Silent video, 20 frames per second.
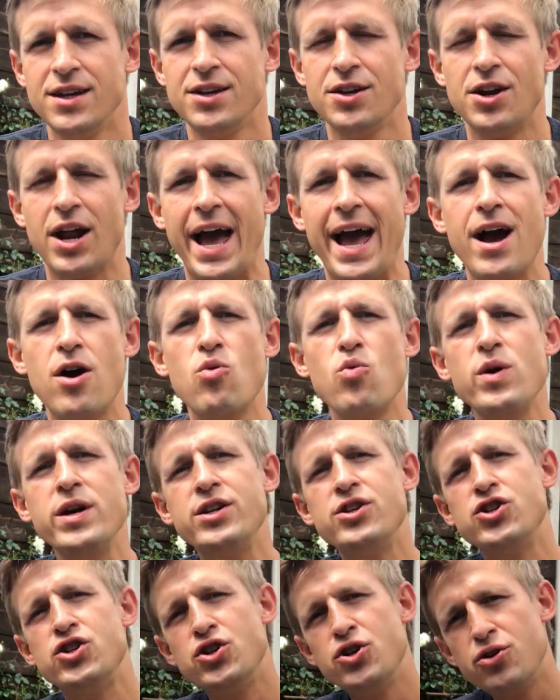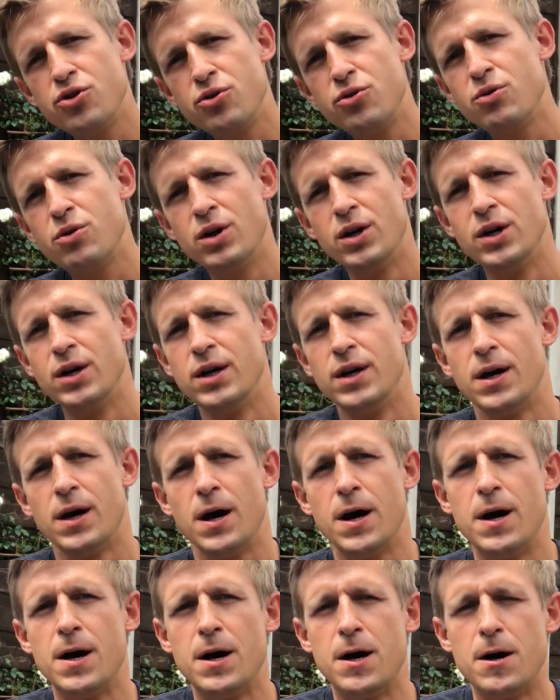You know, how we do
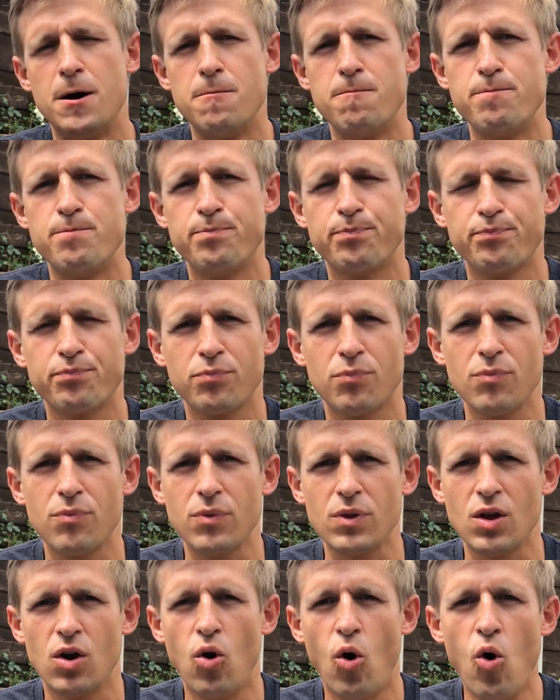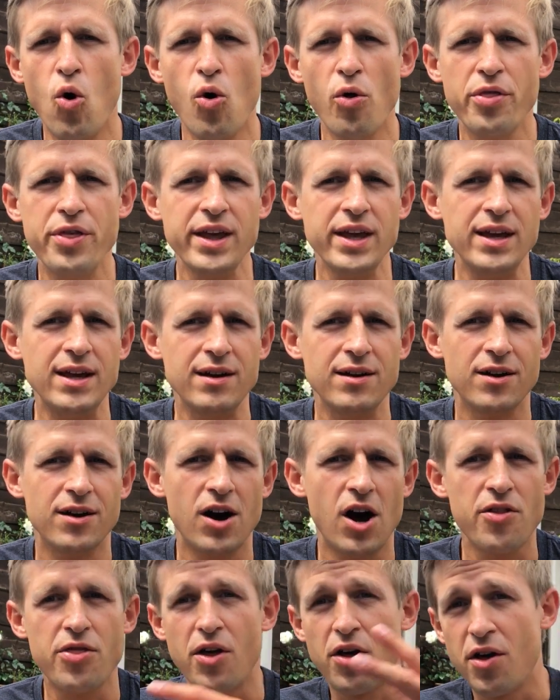all the
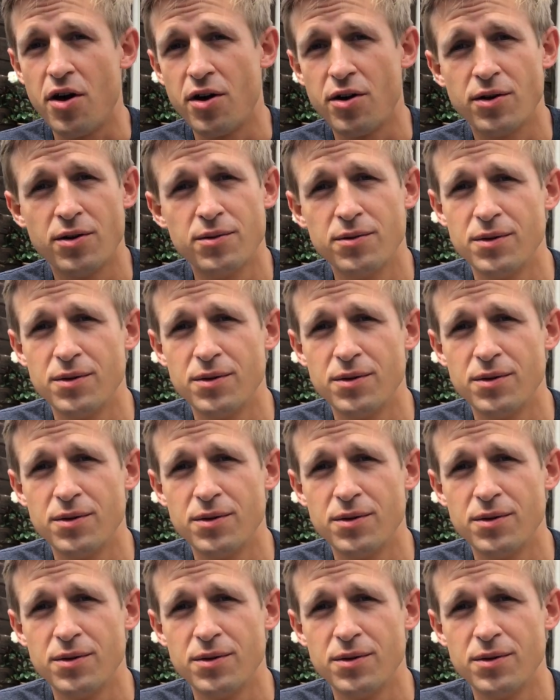other